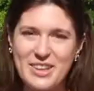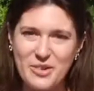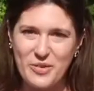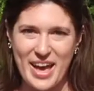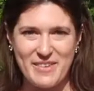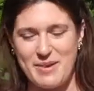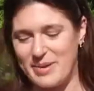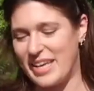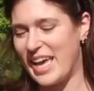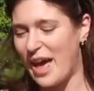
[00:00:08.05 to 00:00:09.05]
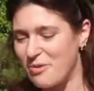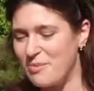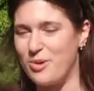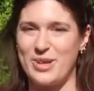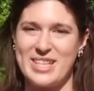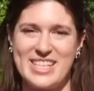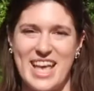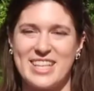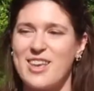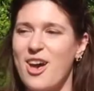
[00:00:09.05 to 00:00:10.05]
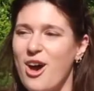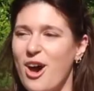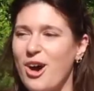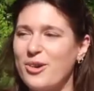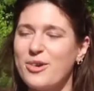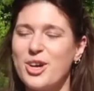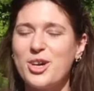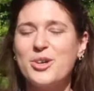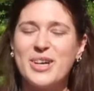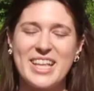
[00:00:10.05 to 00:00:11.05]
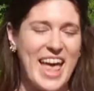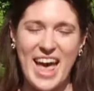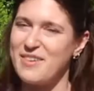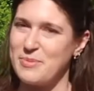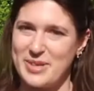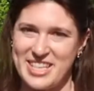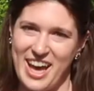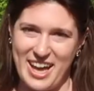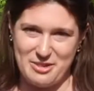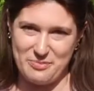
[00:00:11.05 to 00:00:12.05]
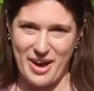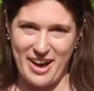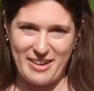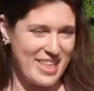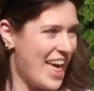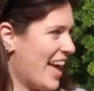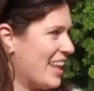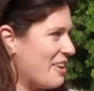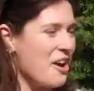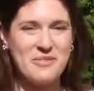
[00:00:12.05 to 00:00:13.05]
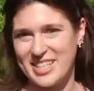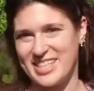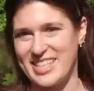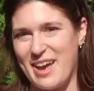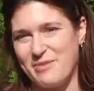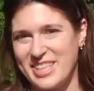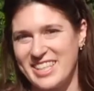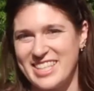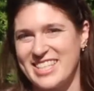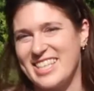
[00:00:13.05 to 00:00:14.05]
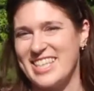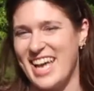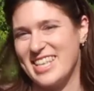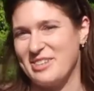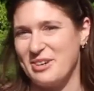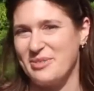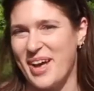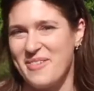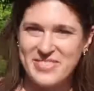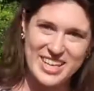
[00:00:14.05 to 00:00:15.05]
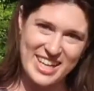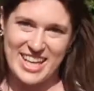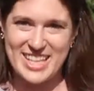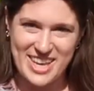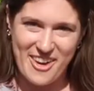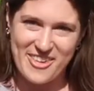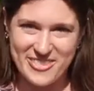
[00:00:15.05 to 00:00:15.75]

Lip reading: In Northanger Abbey, Catherine Morland says, "Oh, who can ever be tired of Bath?" And I can't wait to see everything this city has to offer. Let's go.